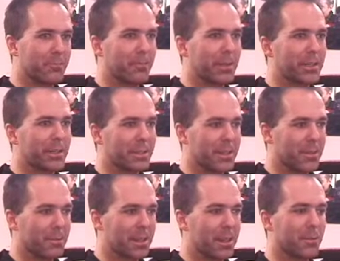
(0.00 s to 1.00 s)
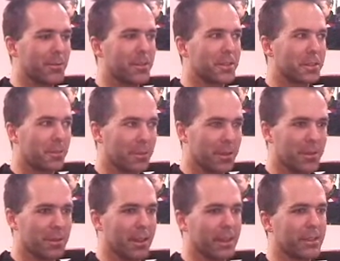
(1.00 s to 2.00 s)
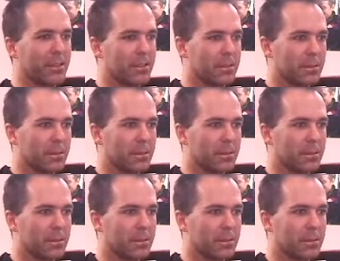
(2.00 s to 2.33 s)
but at the same time, if there's something you like,